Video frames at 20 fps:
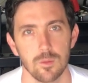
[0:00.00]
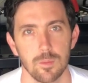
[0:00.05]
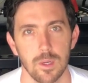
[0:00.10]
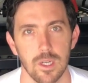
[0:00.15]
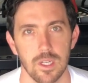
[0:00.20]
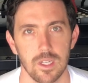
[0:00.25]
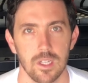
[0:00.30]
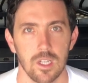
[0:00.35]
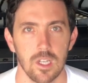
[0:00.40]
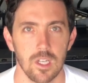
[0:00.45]

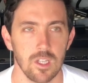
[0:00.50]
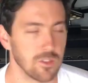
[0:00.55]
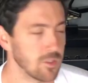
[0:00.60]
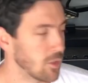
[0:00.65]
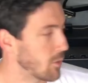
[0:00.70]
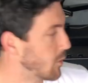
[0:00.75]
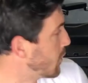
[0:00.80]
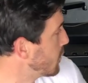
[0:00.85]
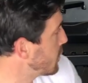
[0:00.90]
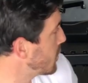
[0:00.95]
But
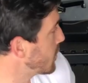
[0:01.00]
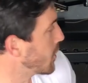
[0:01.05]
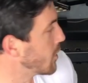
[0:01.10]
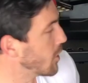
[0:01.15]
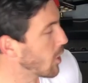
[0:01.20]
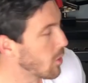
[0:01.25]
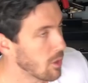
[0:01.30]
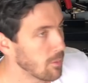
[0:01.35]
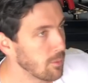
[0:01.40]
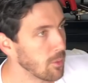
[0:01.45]
so those are the
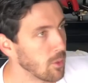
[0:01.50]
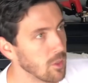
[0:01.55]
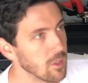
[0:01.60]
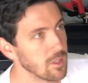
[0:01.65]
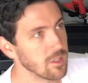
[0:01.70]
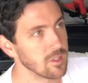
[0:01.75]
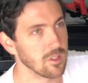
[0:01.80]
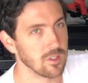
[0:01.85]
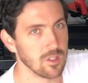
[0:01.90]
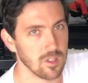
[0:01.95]
lower
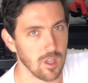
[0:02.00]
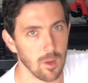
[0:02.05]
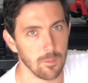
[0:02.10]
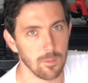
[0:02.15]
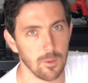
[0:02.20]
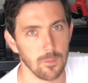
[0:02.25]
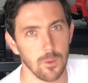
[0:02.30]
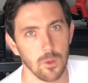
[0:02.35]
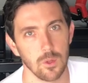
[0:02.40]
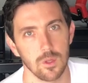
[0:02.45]
pulleys, that's the
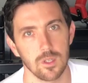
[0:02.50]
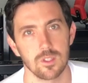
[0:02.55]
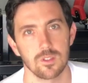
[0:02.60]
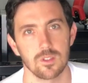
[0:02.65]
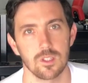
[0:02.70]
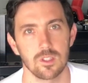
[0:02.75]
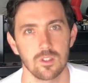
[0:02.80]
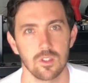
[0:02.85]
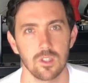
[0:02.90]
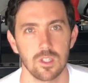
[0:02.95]
upper pulleys.
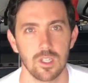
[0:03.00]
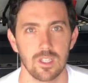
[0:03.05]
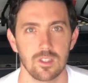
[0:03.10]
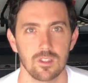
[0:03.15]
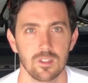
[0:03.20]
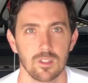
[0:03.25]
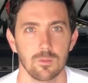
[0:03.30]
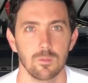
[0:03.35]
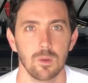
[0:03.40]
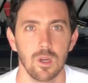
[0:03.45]
Let's look at
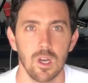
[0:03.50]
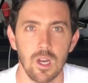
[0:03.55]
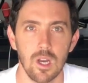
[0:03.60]
some